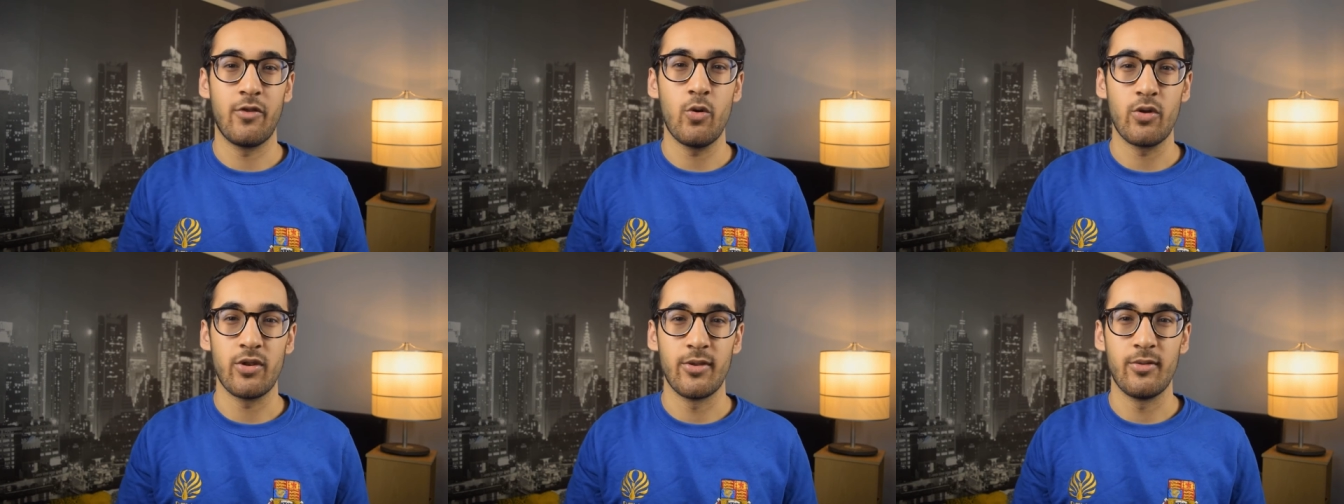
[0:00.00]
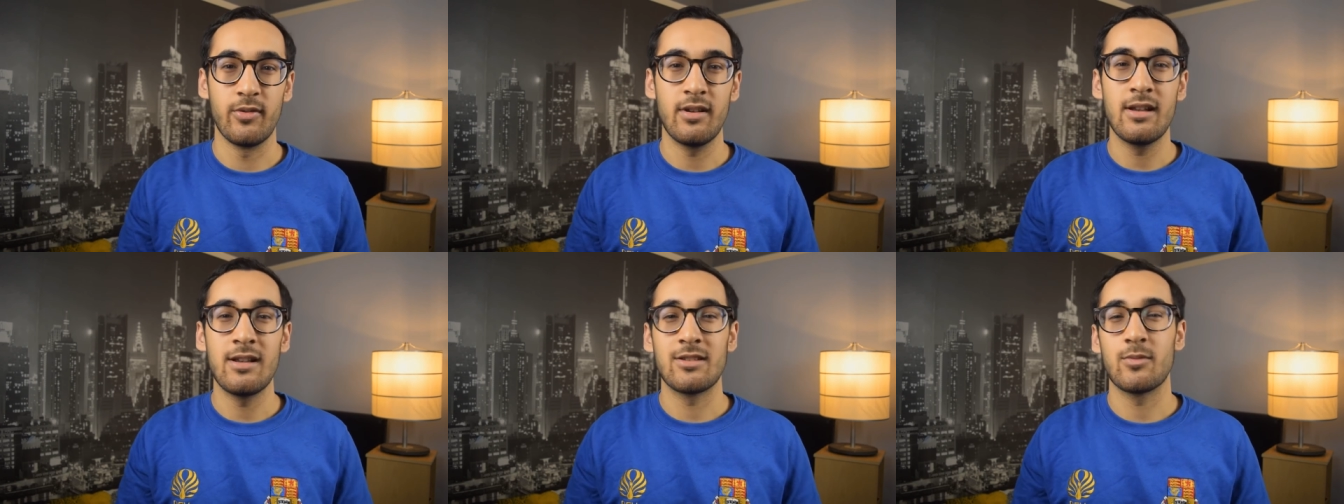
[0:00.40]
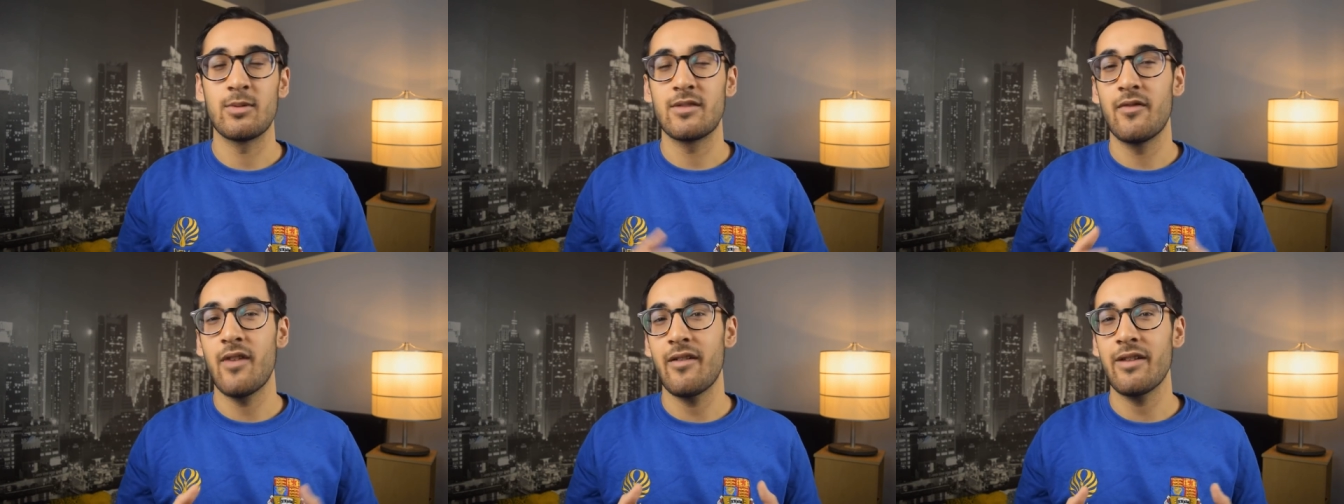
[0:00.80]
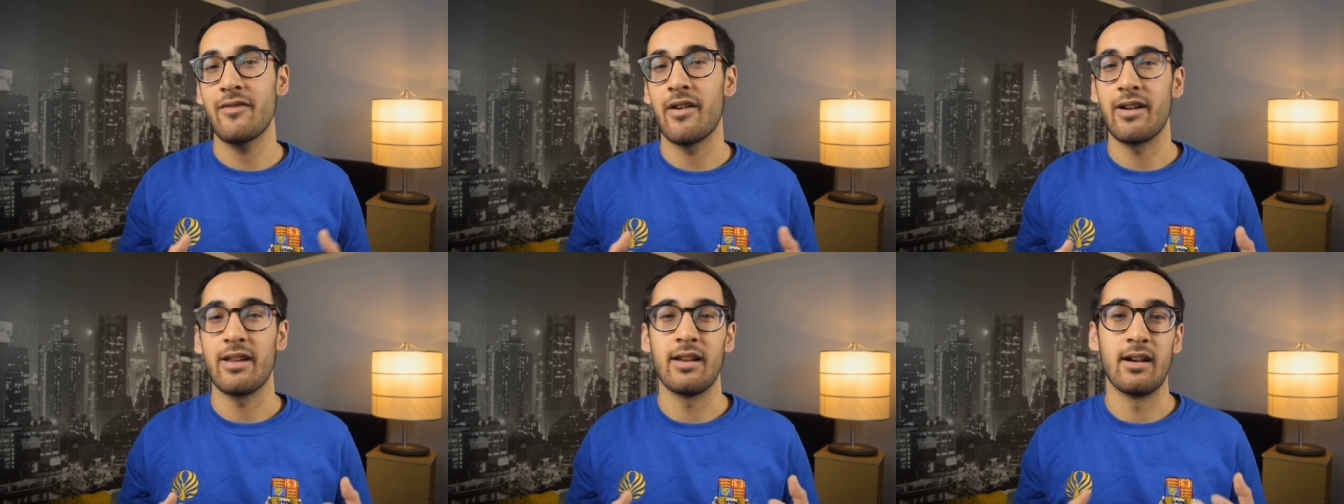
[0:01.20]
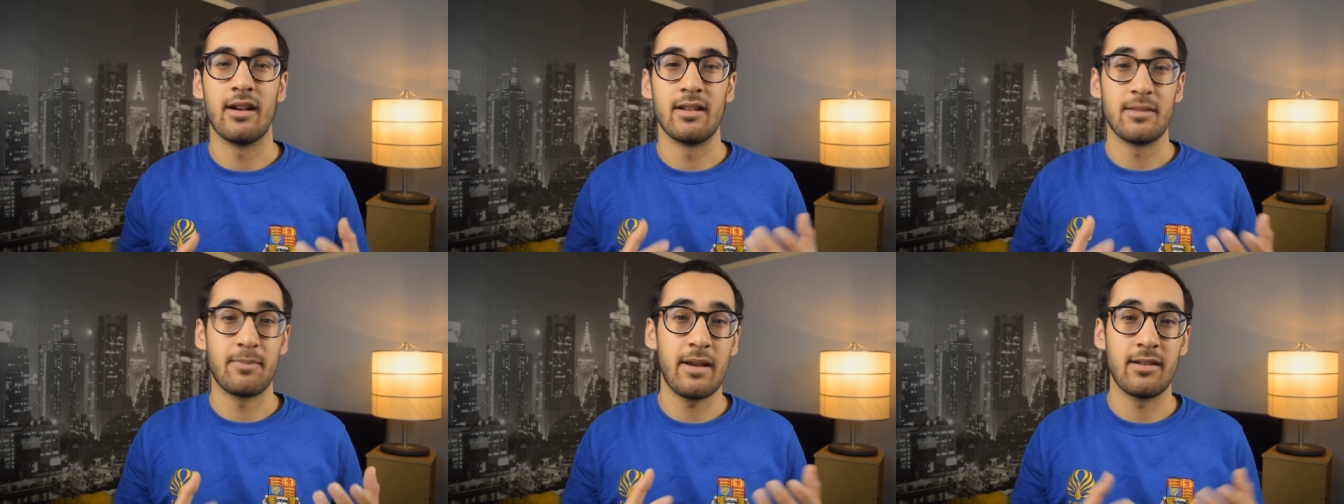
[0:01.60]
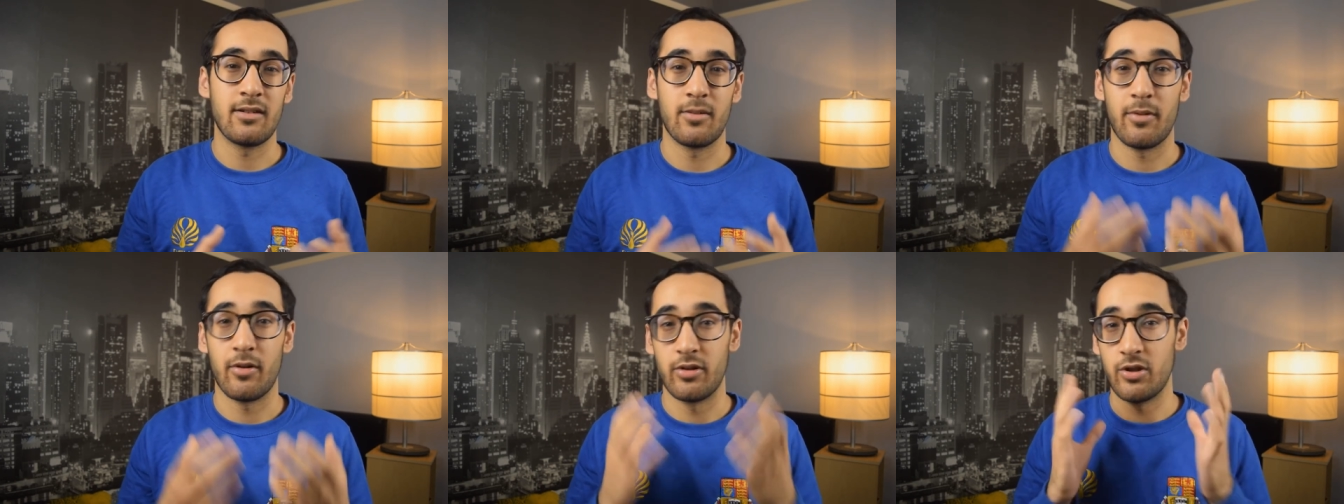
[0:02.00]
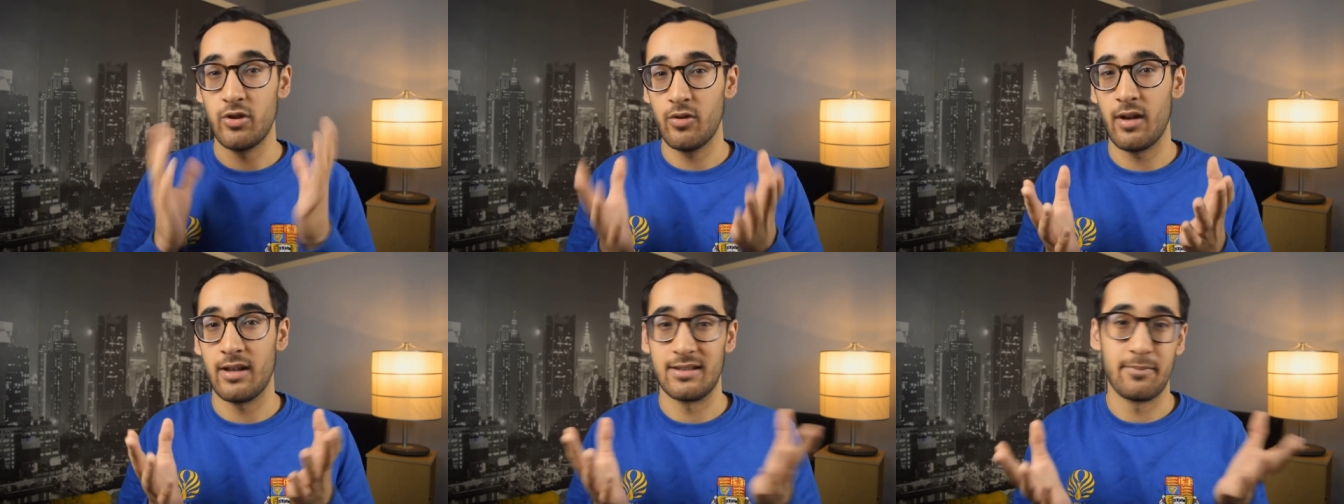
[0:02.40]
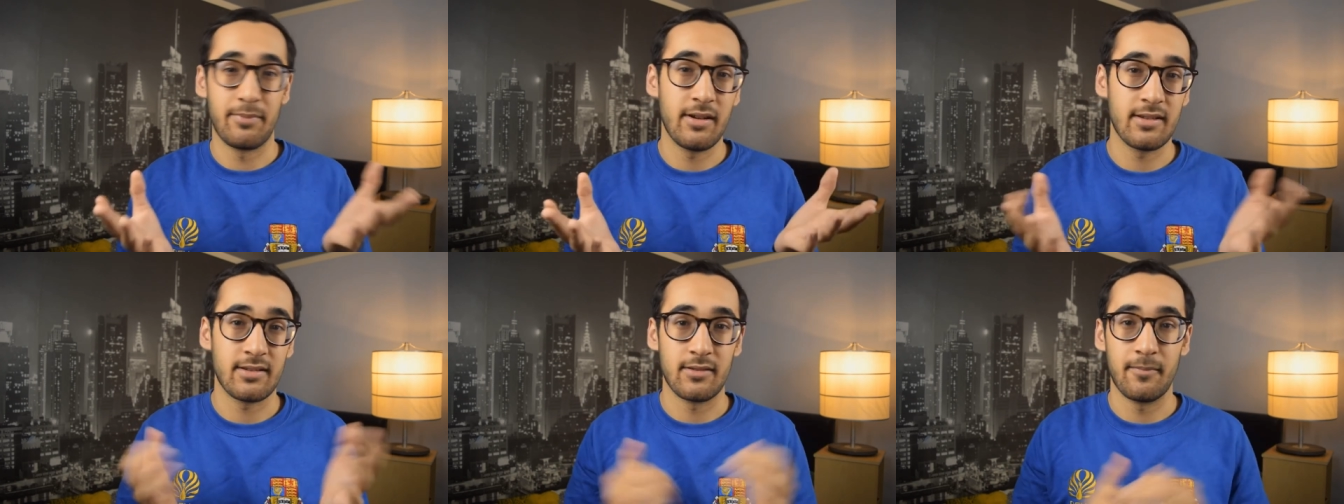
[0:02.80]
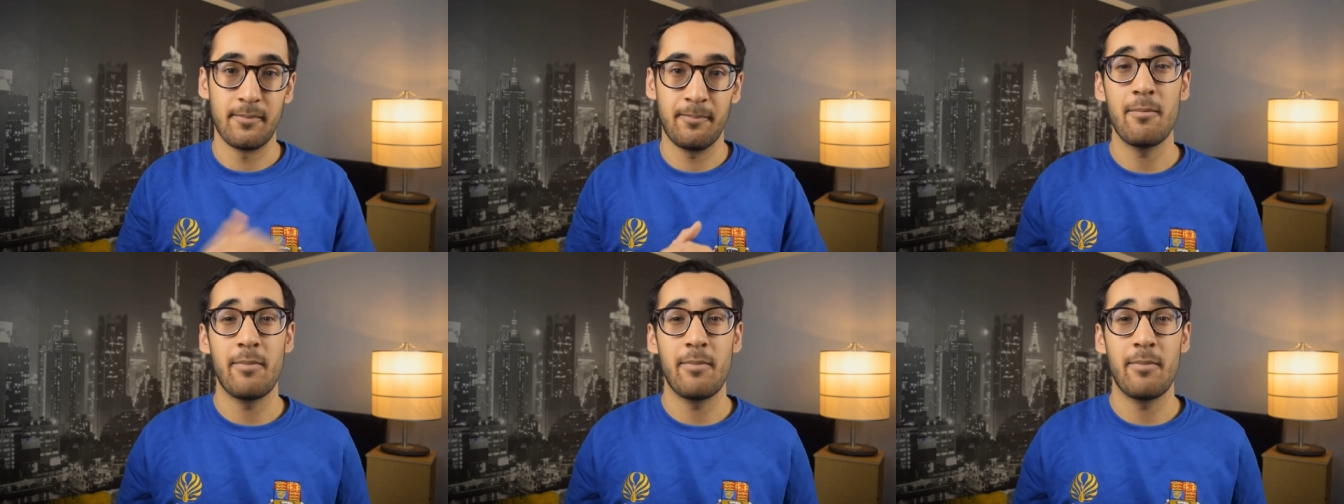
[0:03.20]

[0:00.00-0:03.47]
for you so it's very, very uh, dependent upon you as a person.